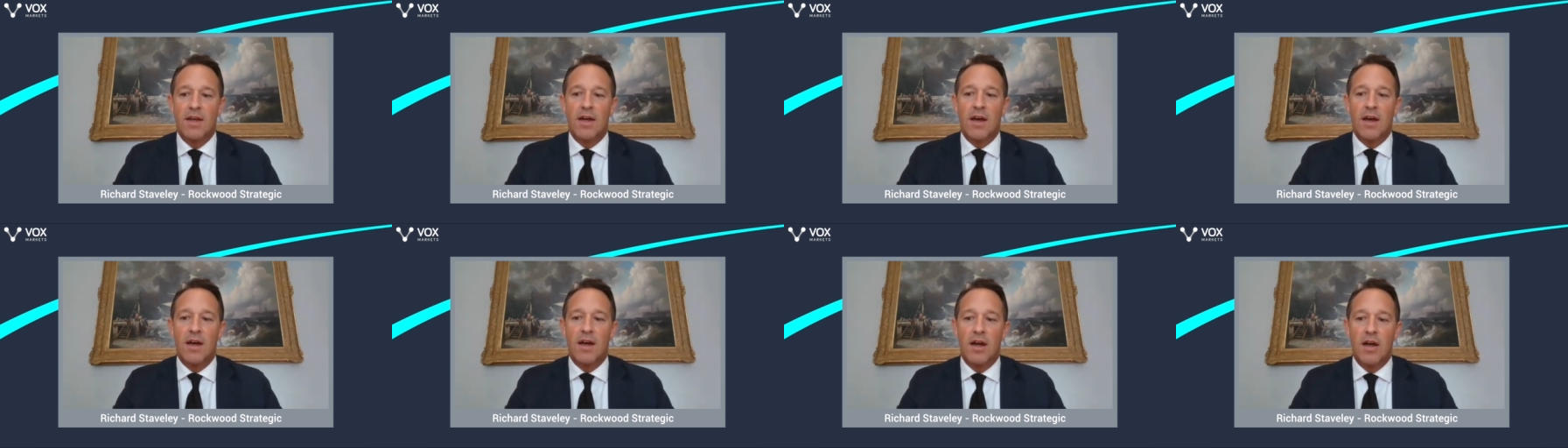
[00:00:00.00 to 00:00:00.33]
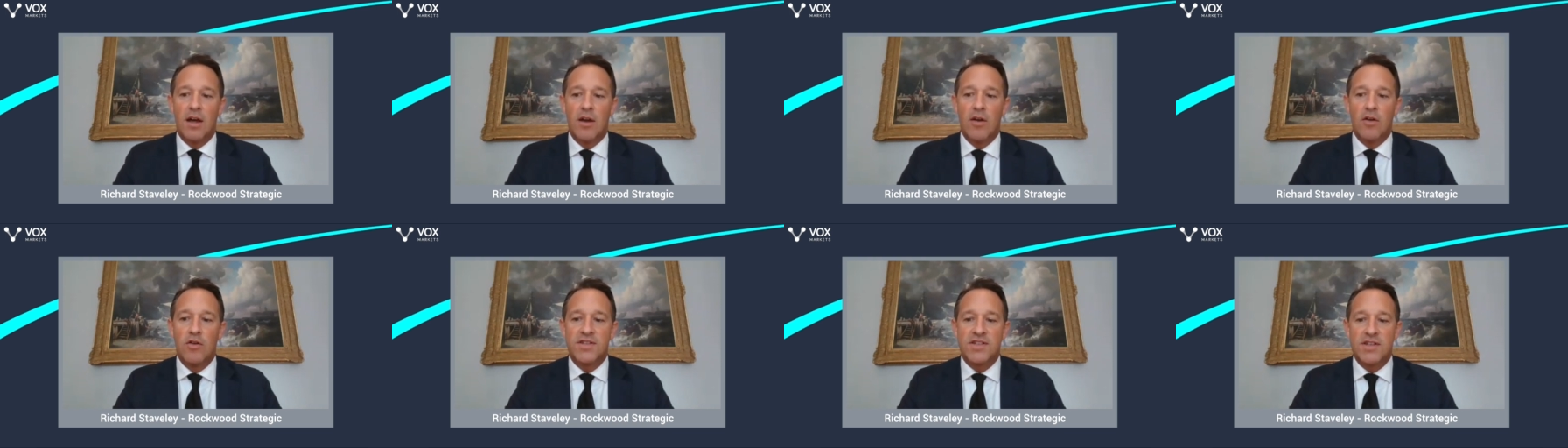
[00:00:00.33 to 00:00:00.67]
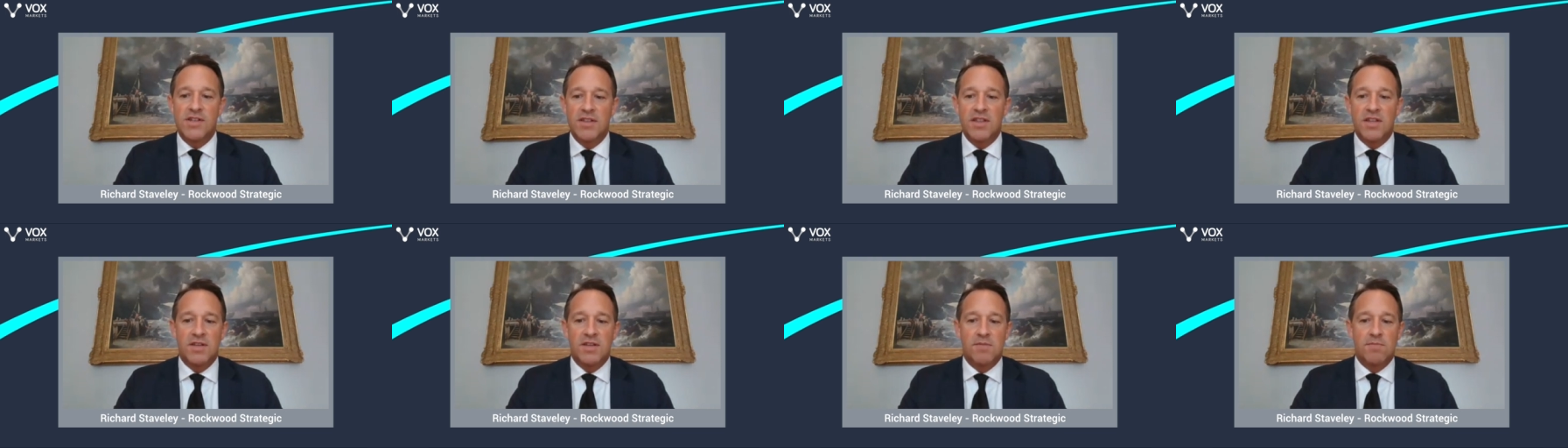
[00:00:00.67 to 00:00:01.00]

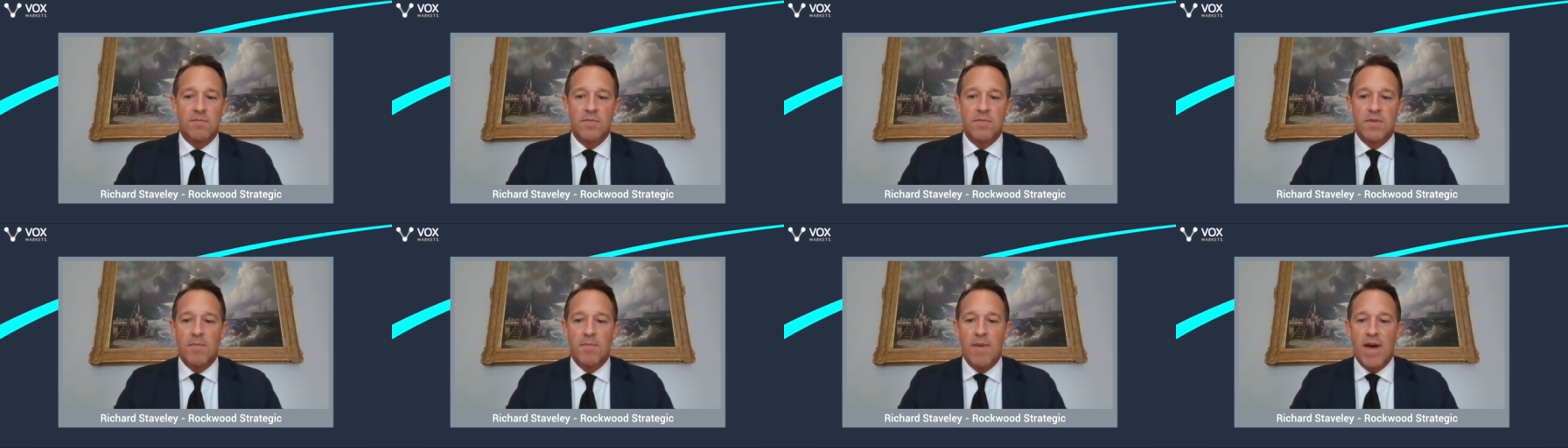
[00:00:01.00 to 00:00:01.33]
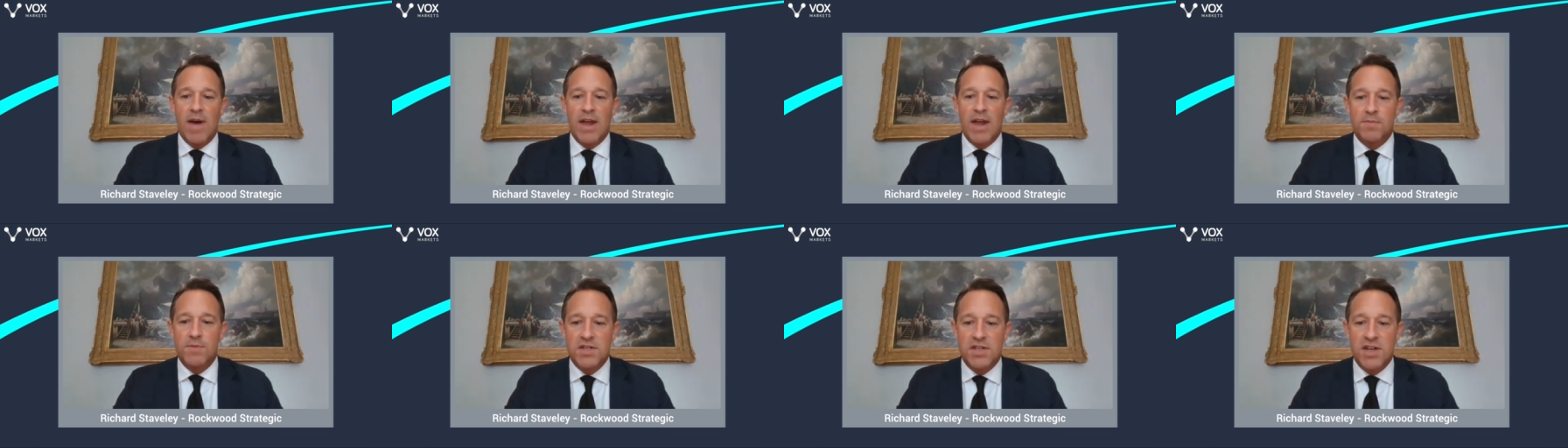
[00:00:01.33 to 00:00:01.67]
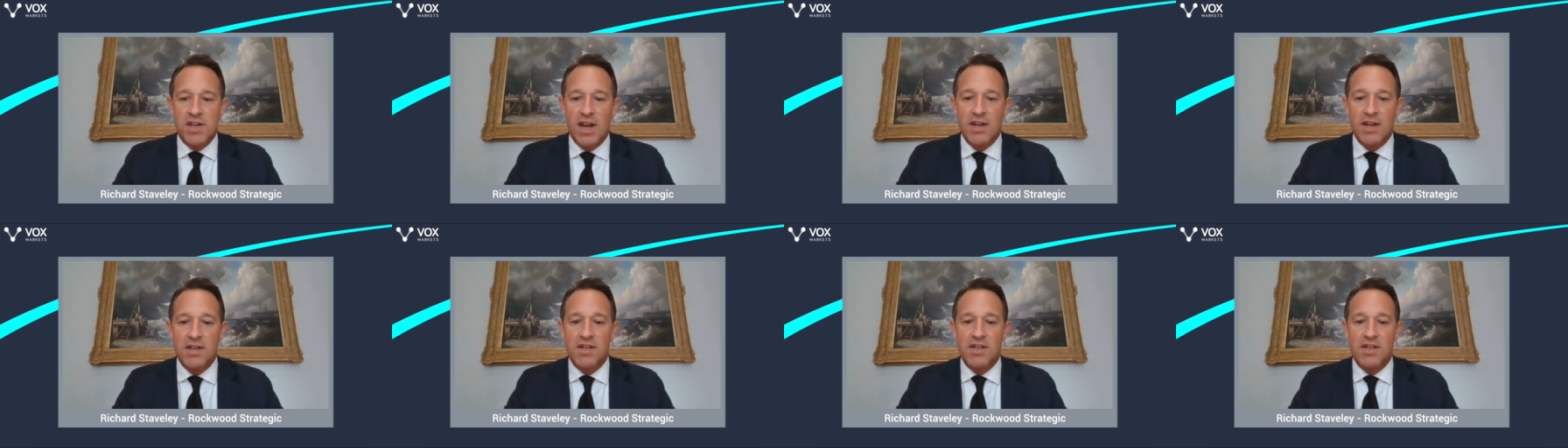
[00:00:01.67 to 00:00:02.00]
alongside the management
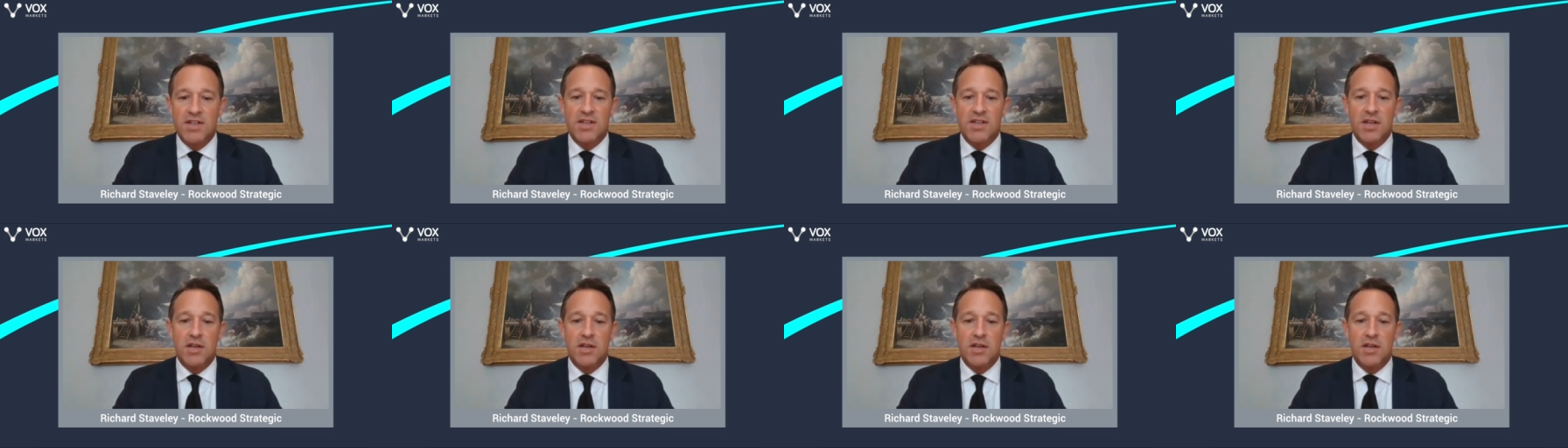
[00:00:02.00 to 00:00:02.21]
changes,